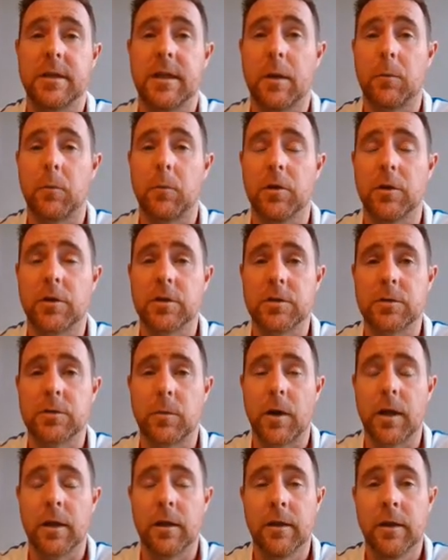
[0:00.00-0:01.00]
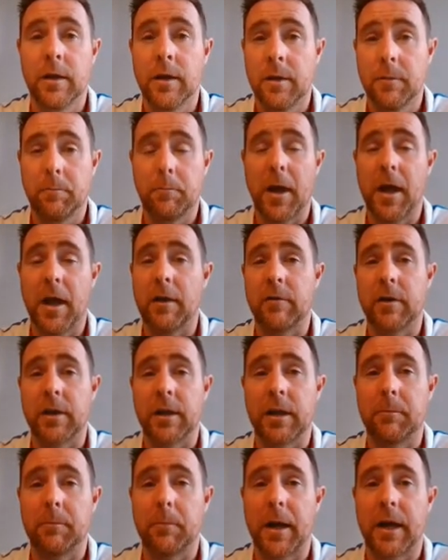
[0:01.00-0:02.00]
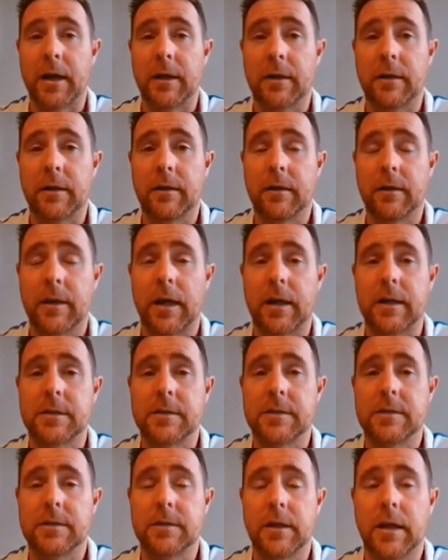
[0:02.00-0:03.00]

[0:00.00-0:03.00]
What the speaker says: their work as well. Bearing in mind that